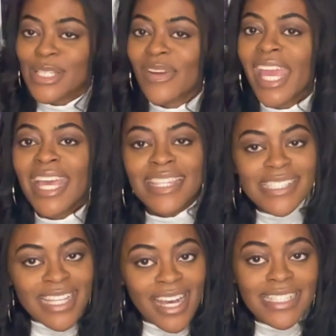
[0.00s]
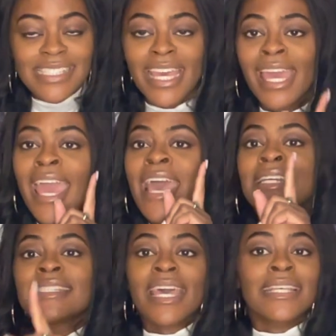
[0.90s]
create this content,
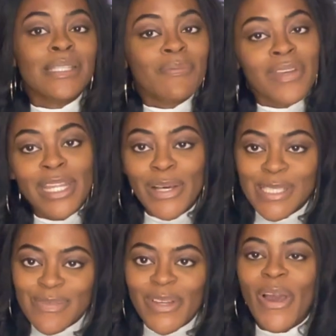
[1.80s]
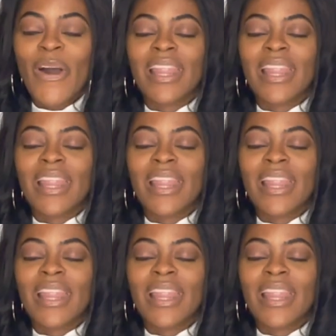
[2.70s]
take some videos for y'all.